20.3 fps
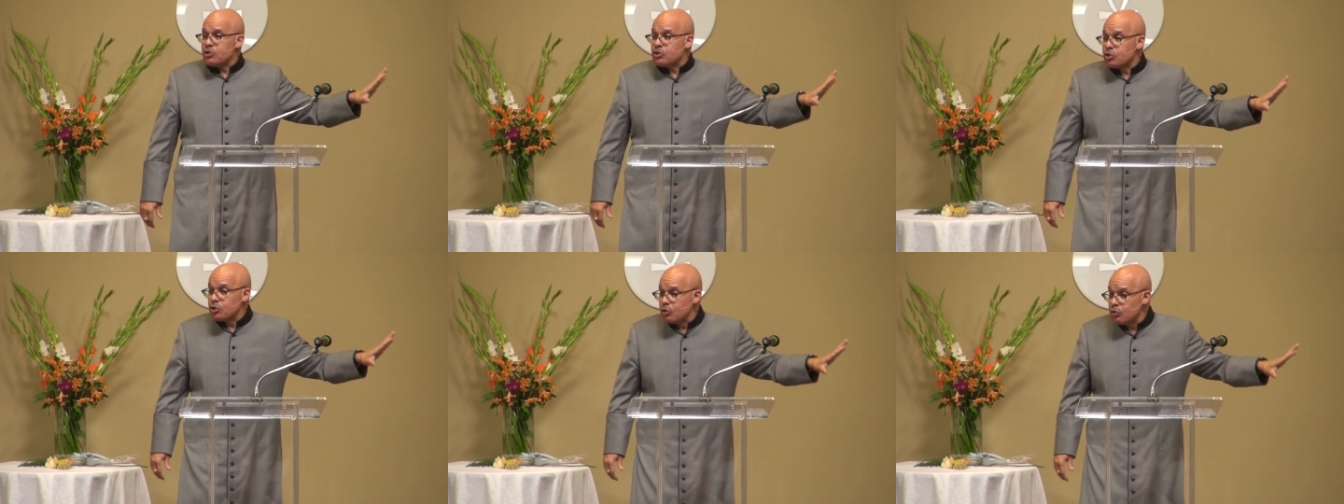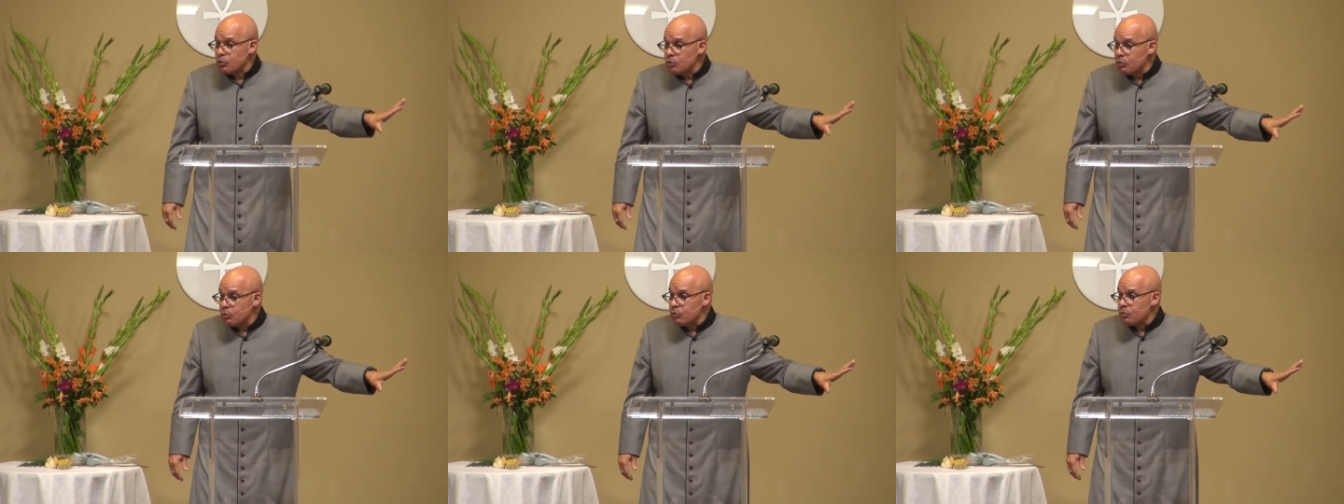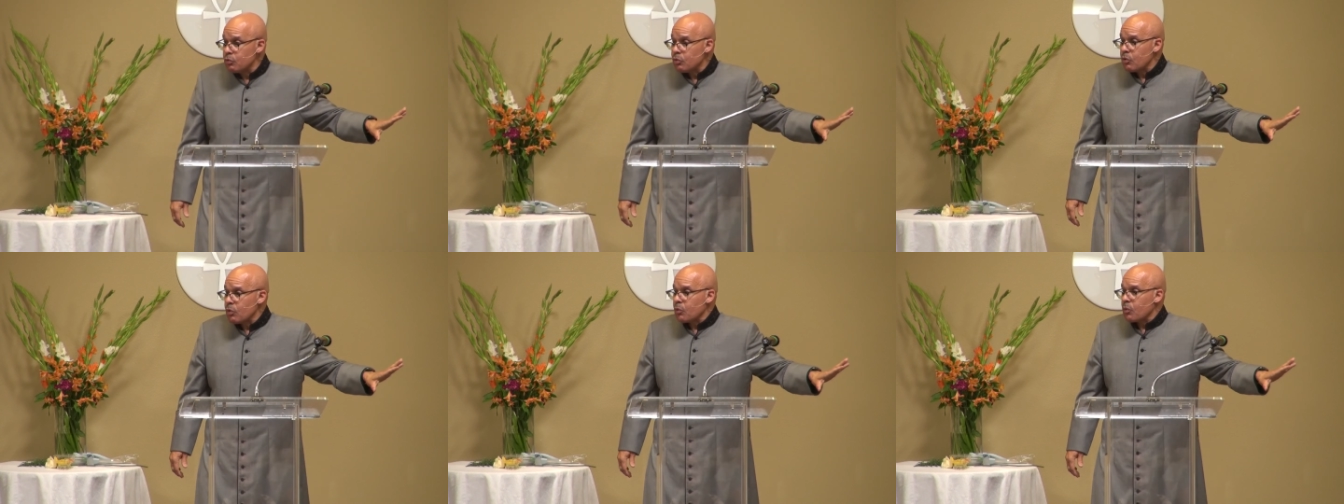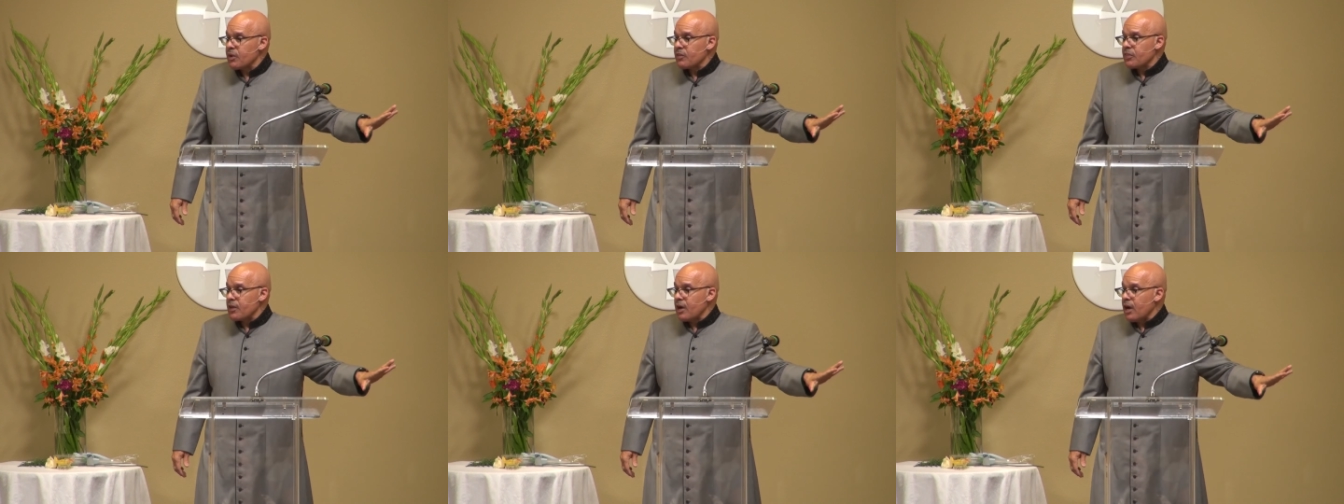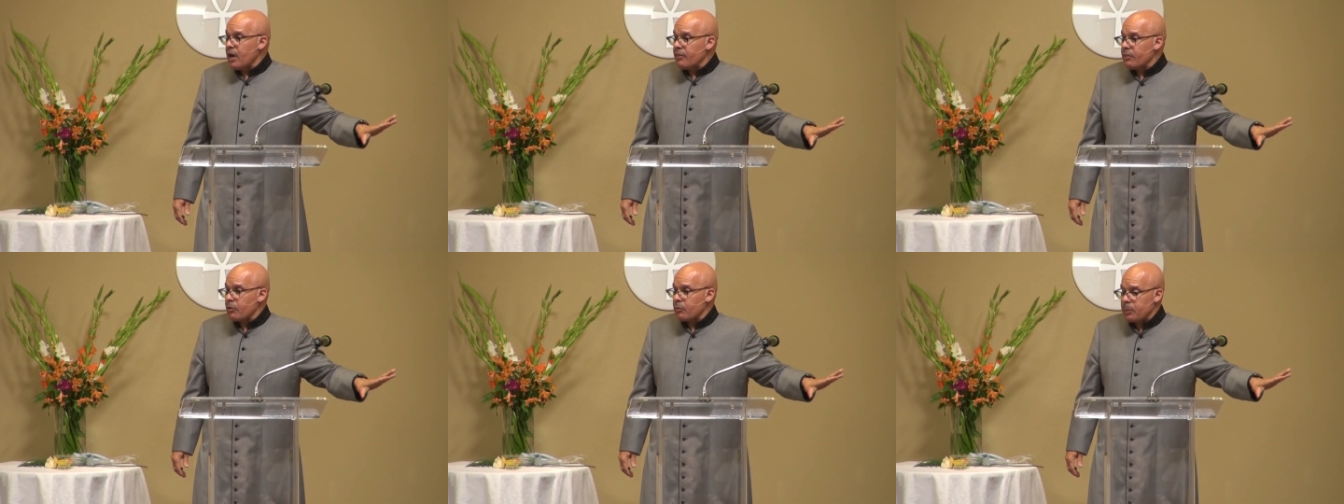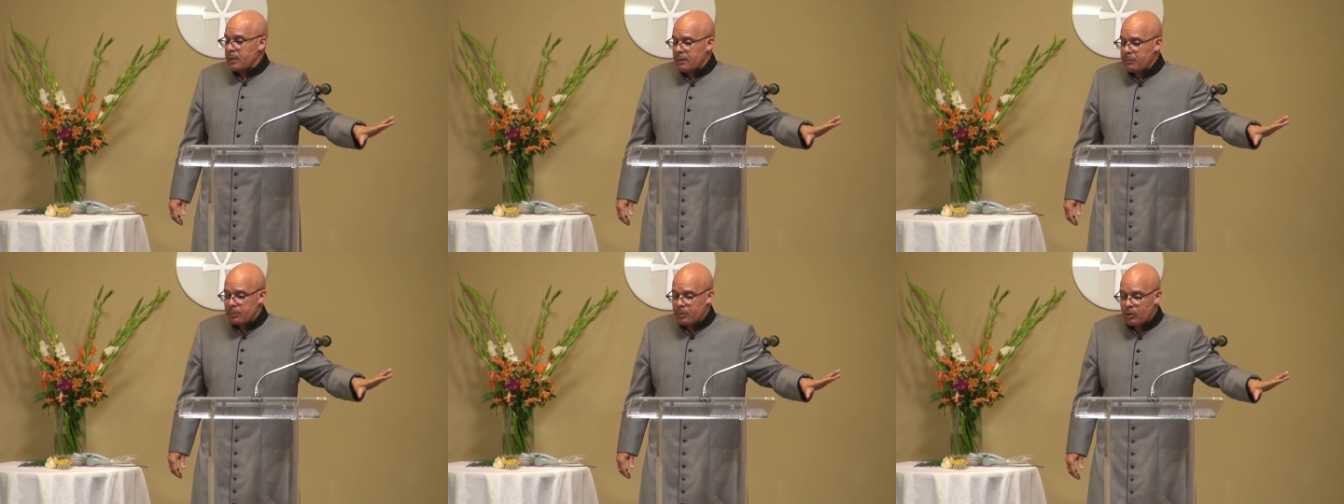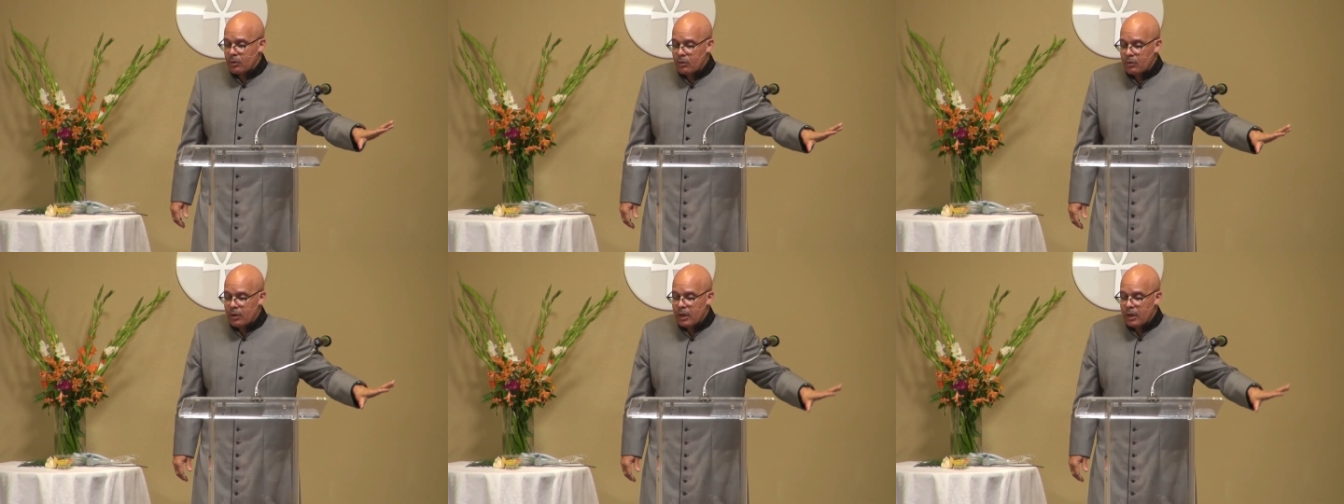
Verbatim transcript: do with other people,